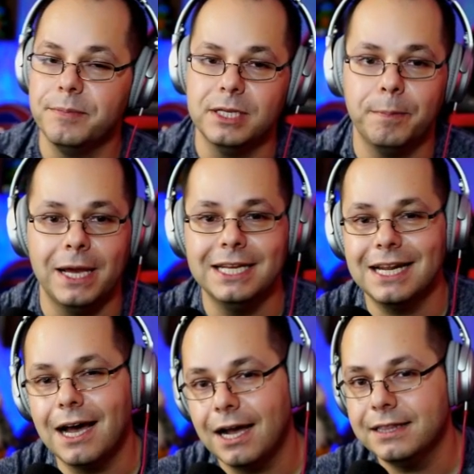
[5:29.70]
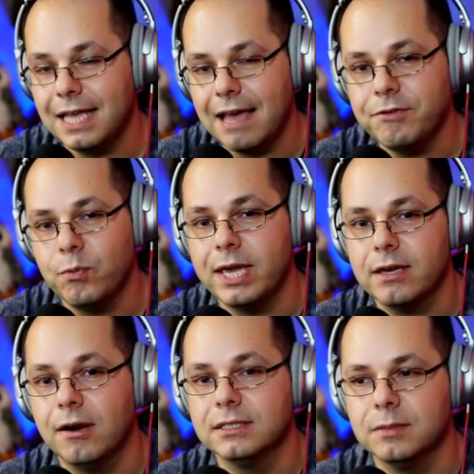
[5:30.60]
dependent on the heavyweight
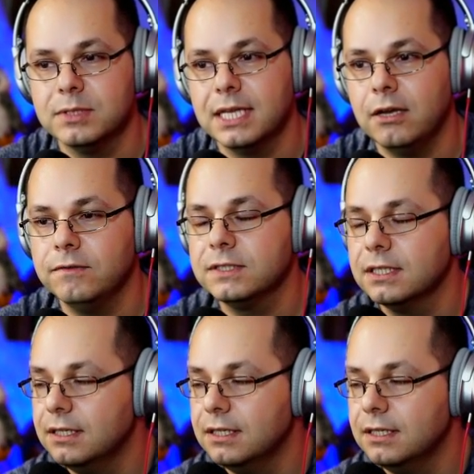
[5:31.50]
cards themselves.